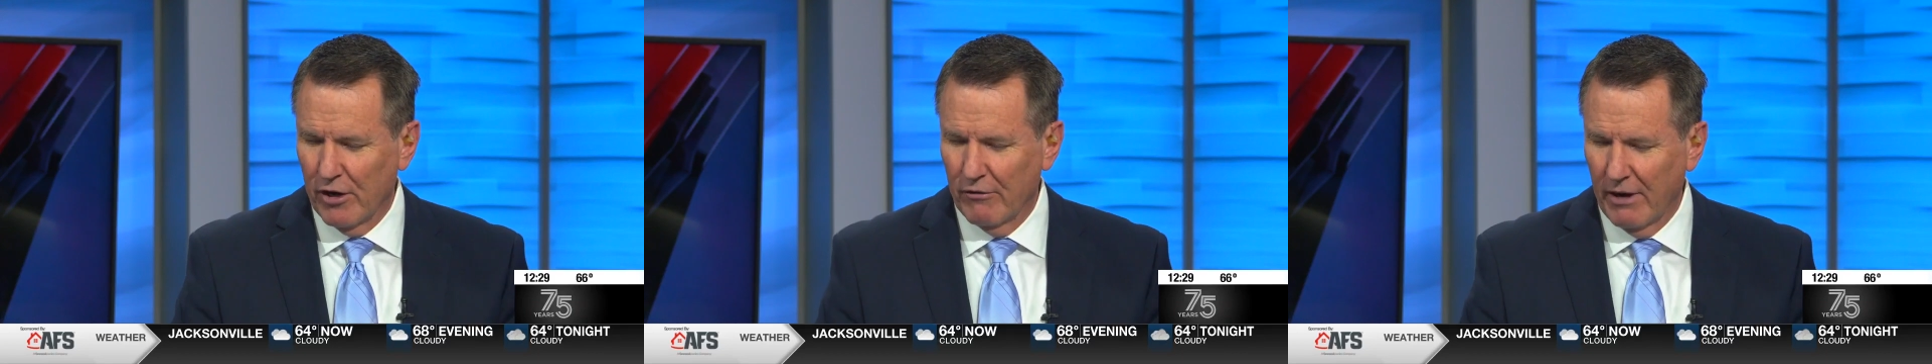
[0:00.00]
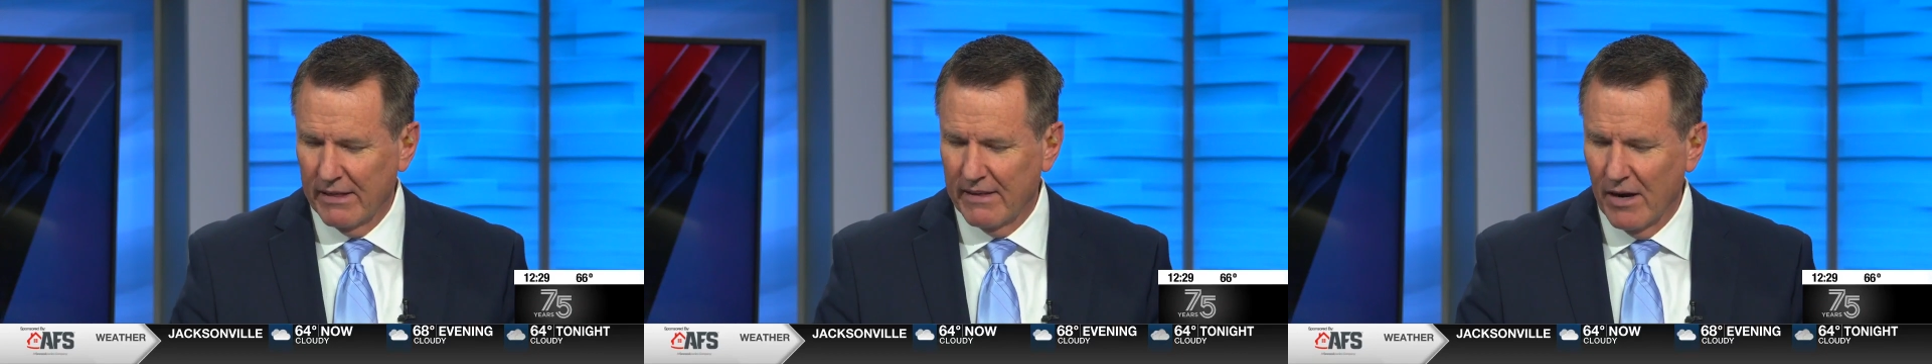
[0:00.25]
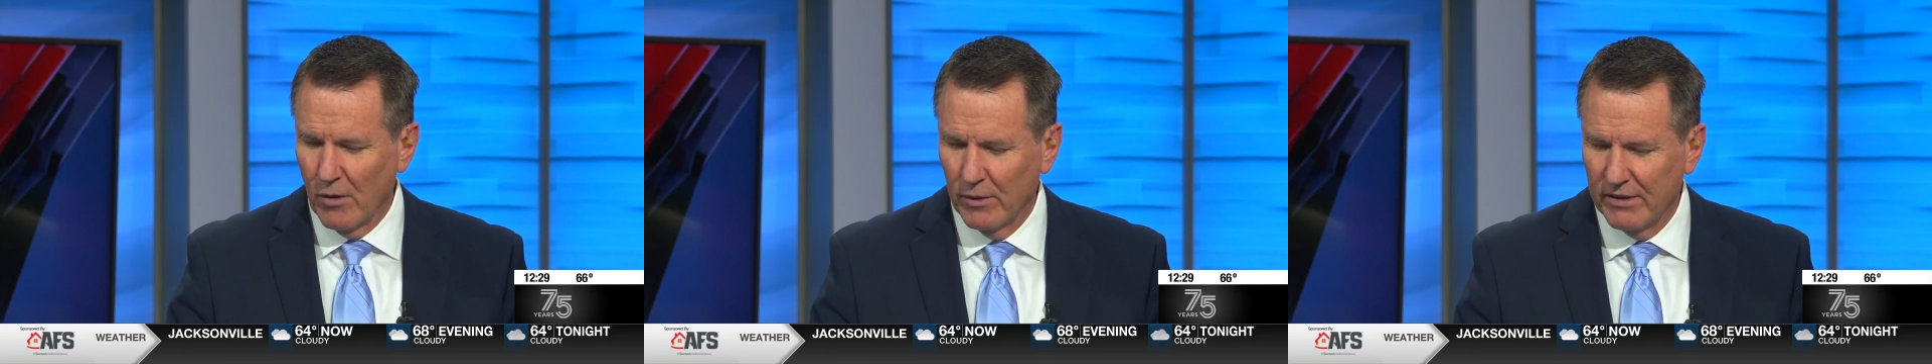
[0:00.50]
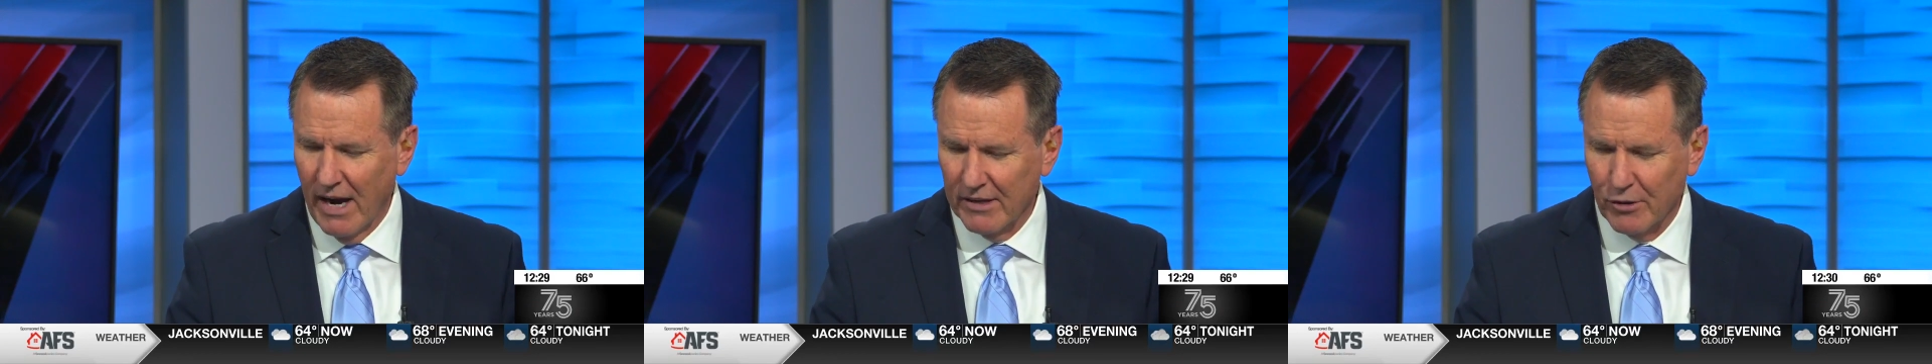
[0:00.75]
right there with
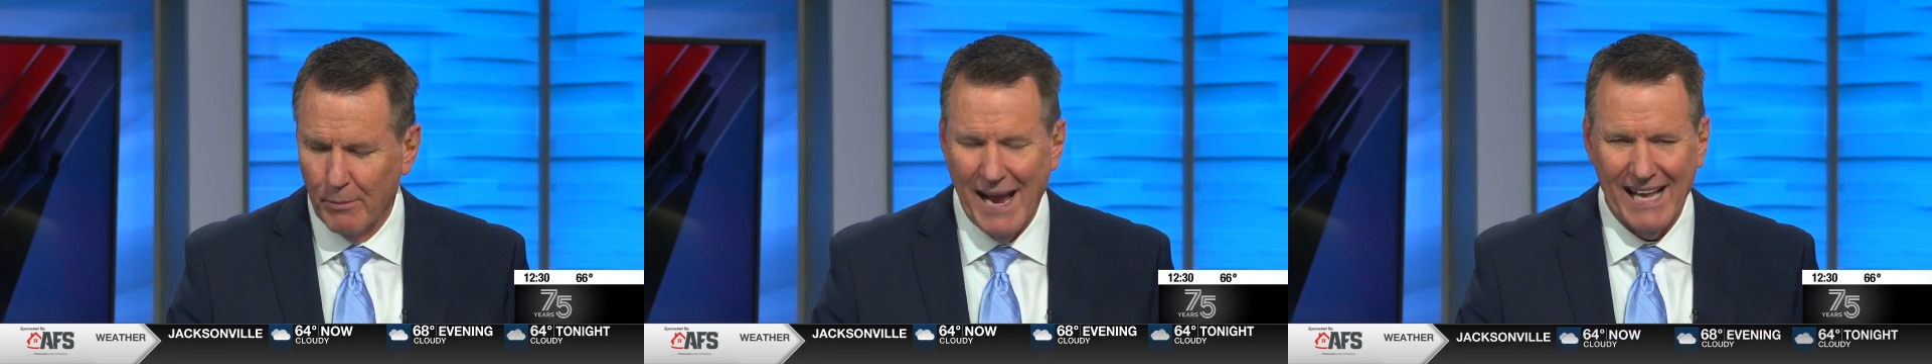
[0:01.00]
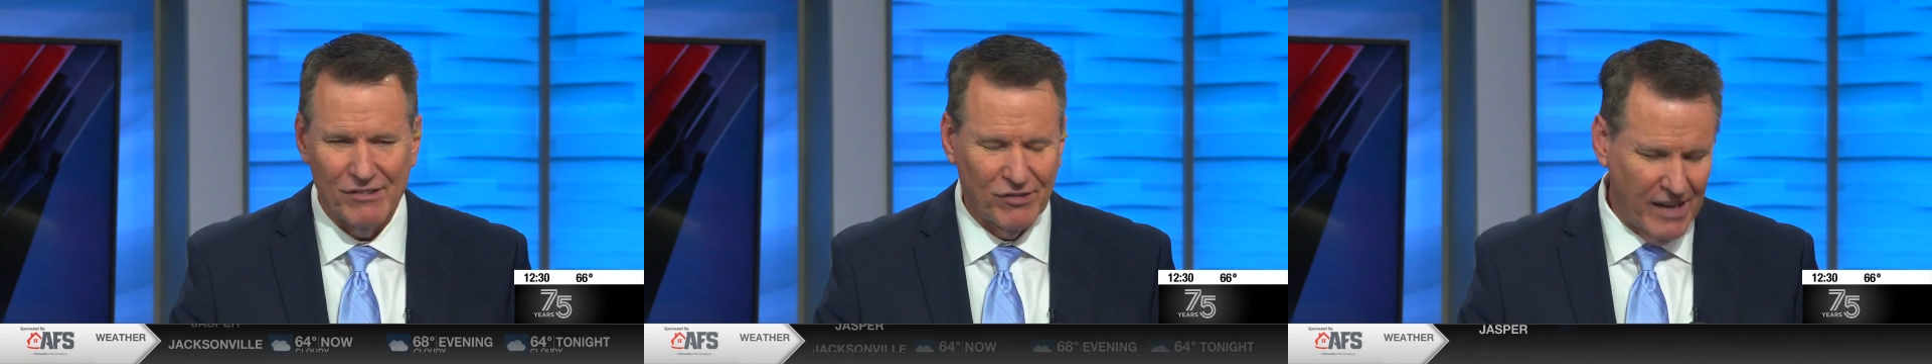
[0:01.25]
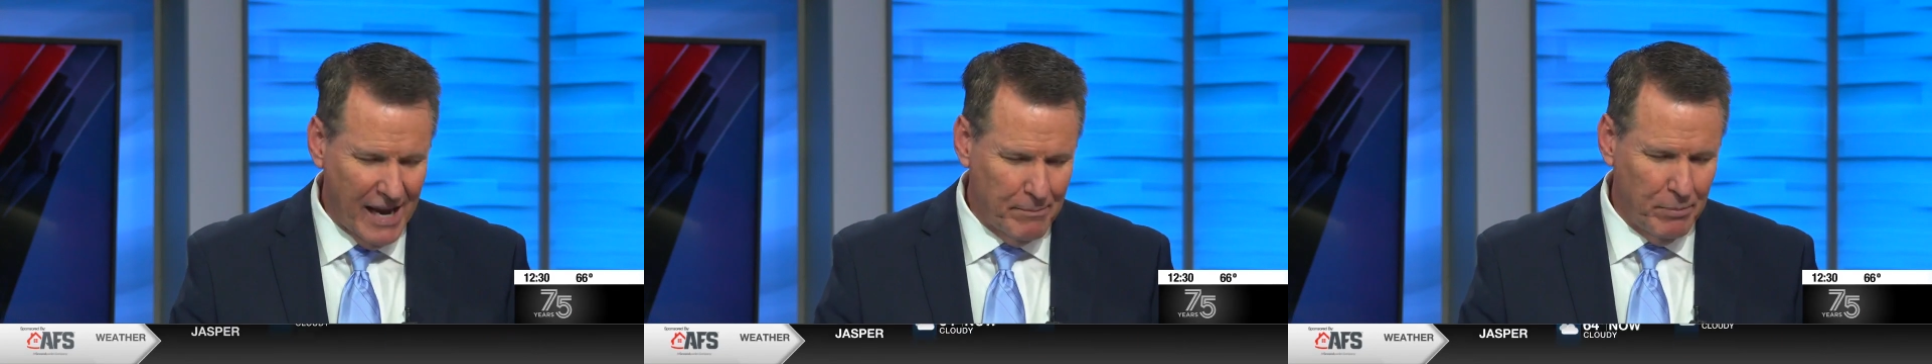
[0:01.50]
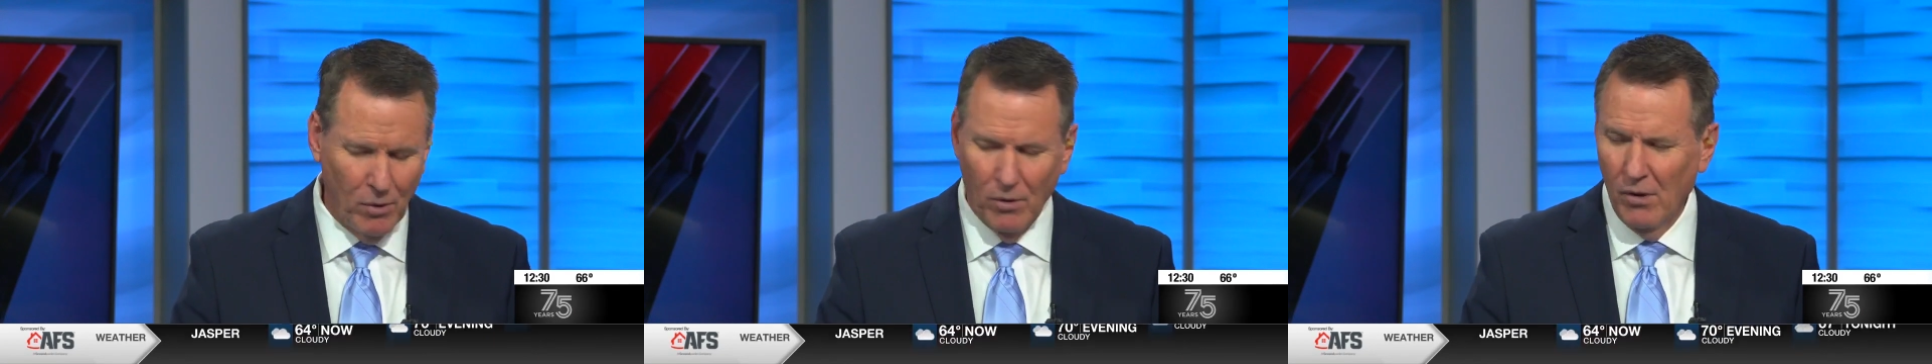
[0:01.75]
Dr. Matt
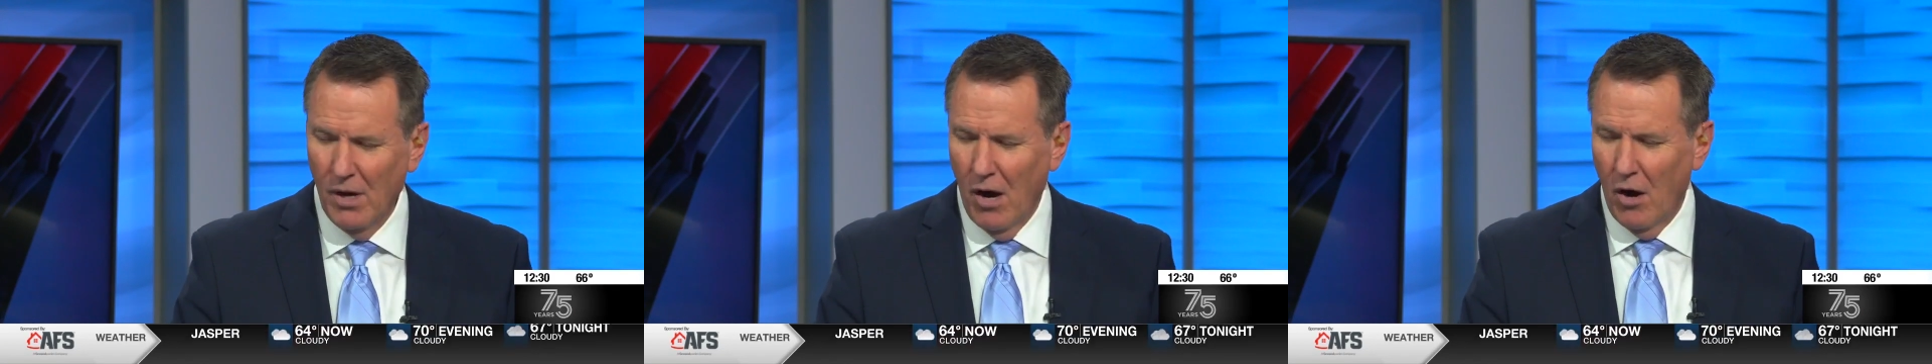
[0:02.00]
Sample